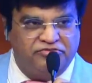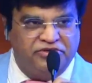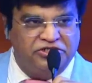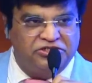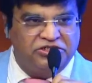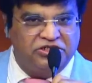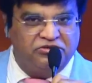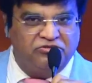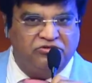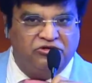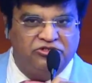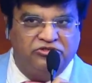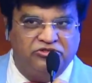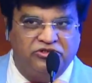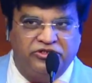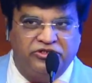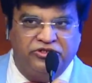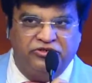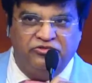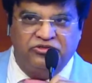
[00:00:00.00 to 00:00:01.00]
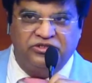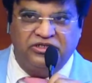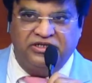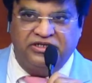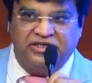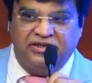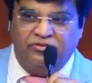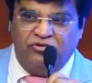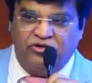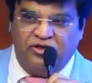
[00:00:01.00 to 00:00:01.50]
Manisha to also introduce a
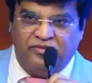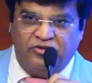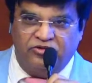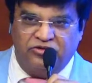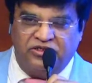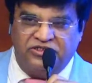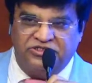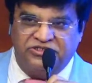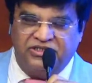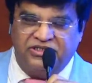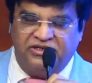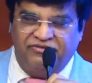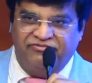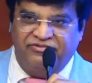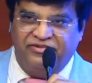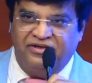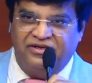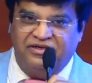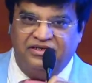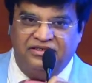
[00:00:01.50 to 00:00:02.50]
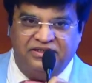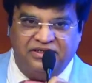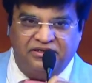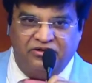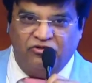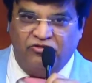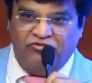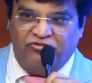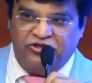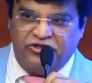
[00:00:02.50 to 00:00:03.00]
little more about herself and then
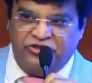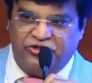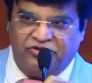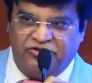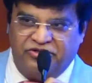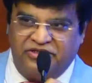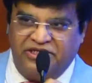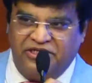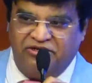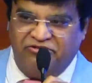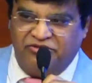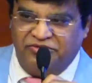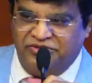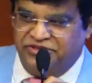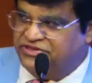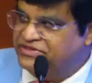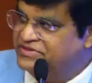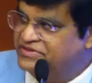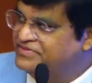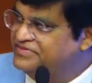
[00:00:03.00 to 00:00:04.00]
go for the talk. Thank you very much.